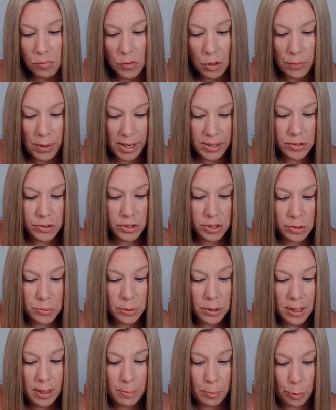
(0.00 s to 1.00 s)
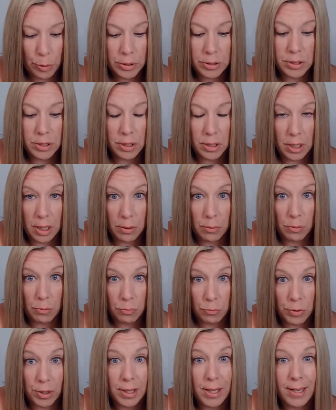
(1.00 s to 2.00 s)
Right, so it's just really important to
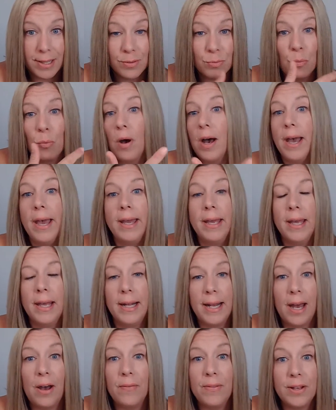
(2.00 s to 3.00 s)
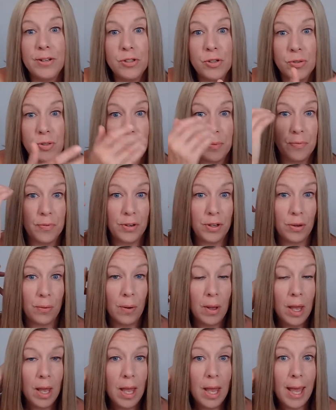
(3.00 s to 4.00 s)
realize why and how that shows up for you,
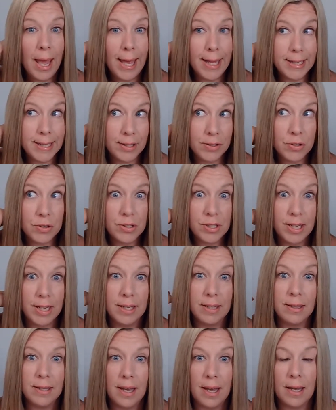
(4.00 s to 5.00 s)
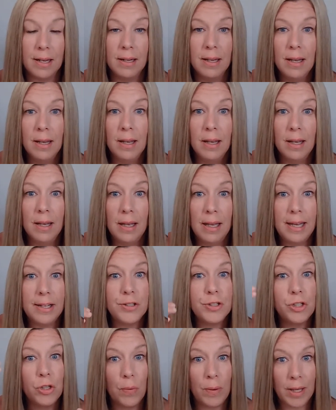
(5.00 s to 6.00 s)
and to understand that
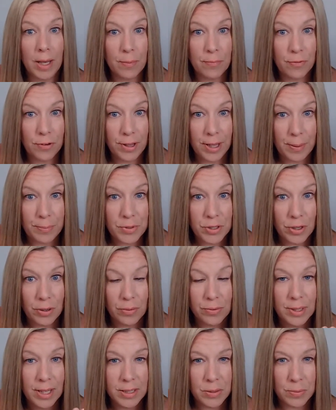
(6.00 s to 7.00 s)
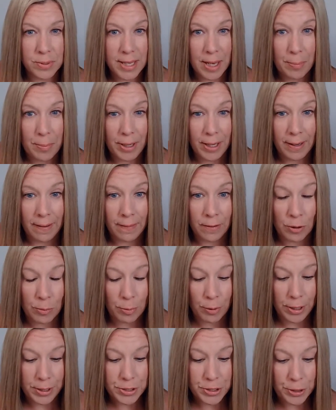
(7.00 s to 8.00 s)
it's showing up for them too. That's what's happening in their
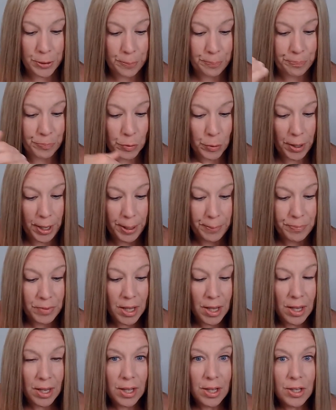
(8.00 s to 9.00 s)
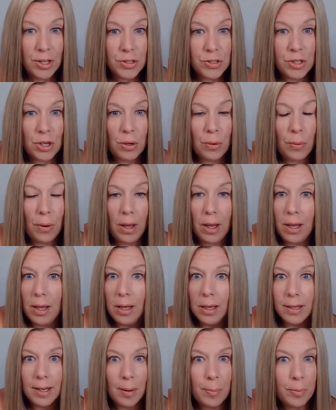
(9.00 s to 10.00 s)
brain too. Okay, so a
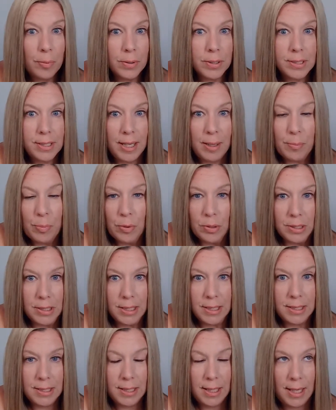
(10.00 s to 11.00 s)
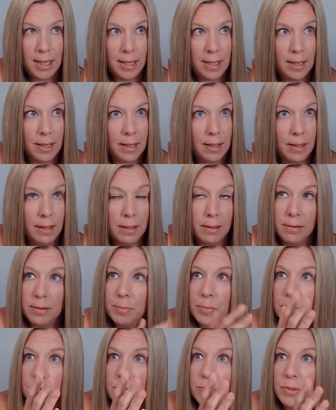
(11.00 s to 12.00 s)
couple examples. Let's say the
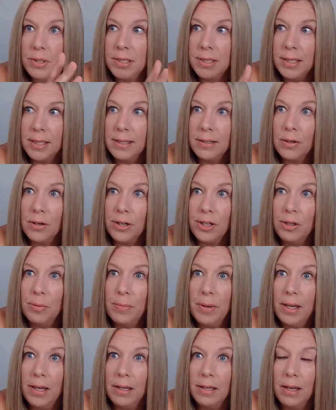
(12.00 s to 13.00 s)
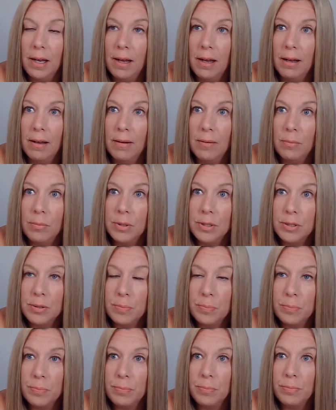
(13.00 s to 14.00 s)
most recent argument was
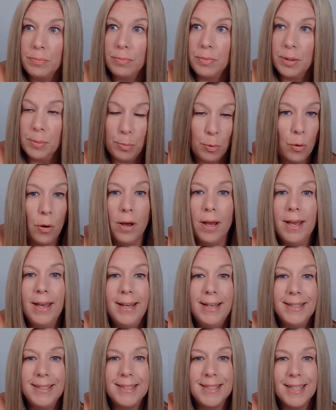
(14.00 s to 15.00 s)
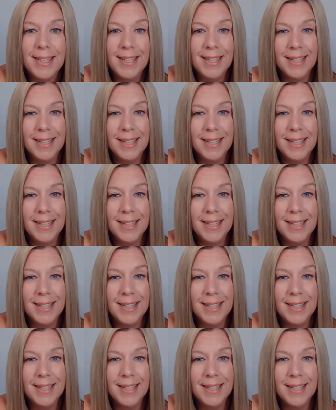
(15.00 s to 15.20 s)
the boys,